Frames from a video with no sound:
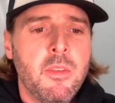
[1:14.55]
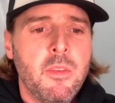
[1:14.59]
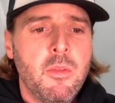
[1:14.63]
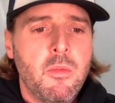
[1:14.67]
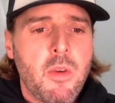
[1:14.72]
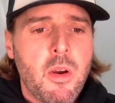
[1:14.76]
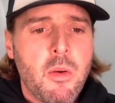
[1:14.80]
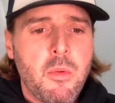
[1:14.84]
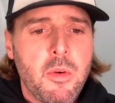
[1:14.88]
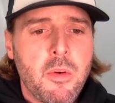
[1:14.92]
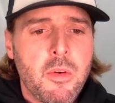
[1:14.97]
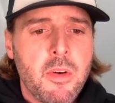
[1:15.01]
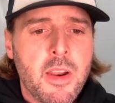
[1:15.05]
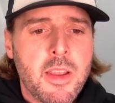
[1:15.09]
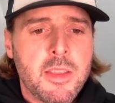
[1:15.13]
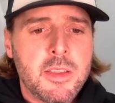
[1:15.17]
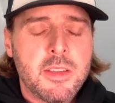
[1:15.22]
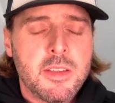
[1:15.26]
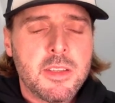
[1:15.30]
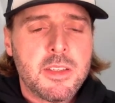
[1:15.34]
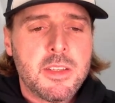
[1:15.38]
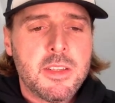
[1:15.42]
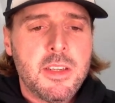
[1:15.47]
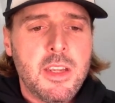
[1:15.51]
while we were at
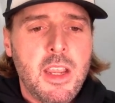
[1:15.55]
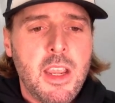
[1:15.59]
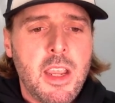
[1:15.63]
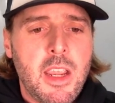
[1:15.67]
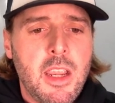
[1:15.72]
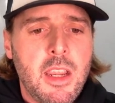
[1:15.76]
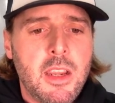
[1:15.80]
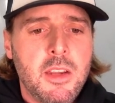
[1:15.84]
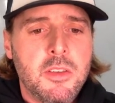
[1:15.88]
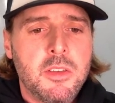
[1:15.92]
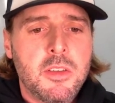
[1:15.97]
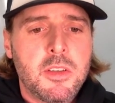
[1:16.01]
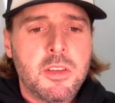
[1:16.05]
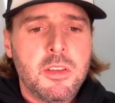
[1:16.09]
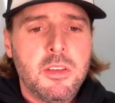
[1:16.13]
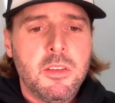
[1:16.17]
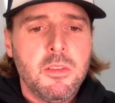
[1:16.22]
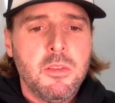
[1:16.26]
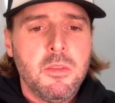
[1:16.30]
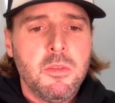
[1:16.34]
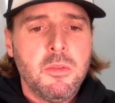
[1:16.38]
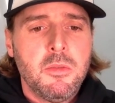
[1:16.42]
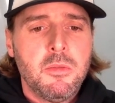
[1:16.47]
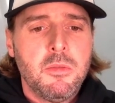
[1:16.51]
the stage
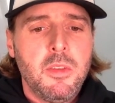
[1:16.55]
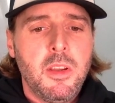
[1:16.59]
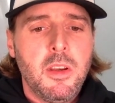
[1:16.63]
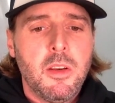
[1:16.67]
to,